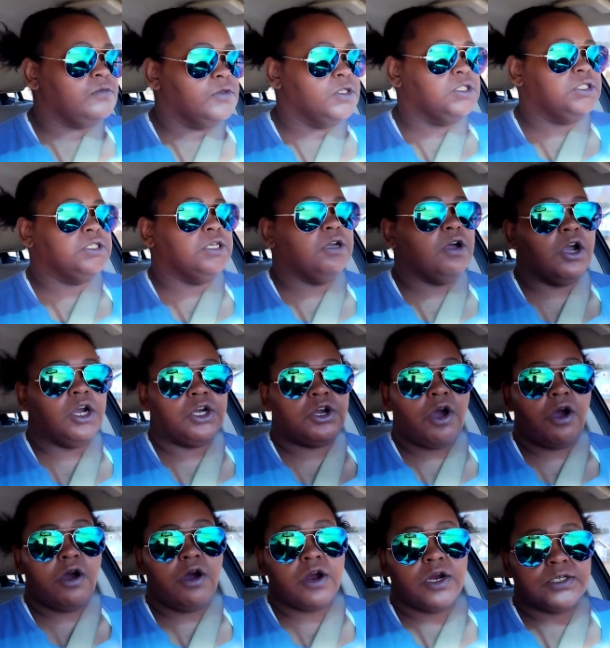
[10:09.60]
you see our
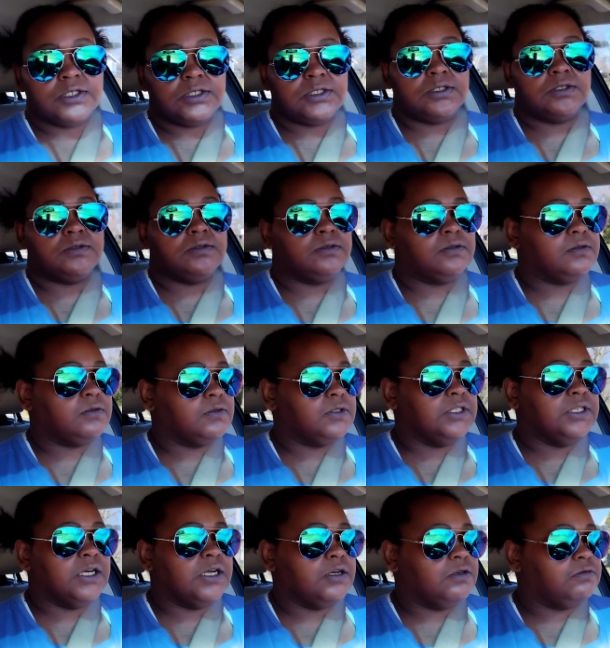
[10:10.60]
cars, we
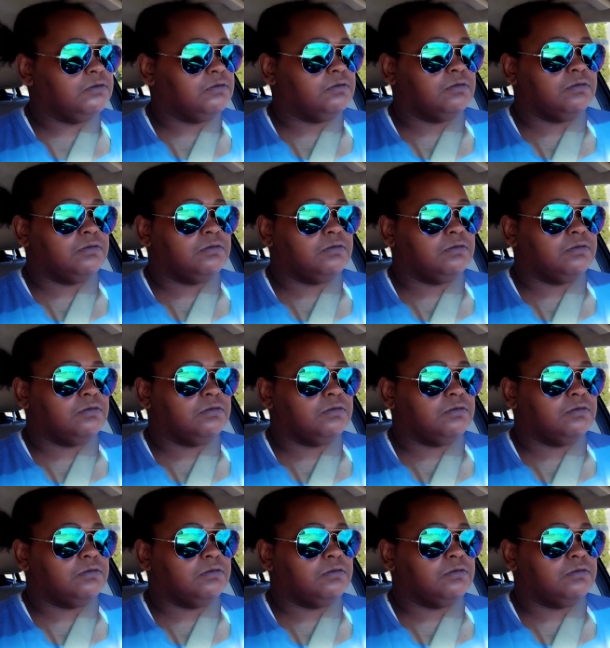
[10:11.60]
don't,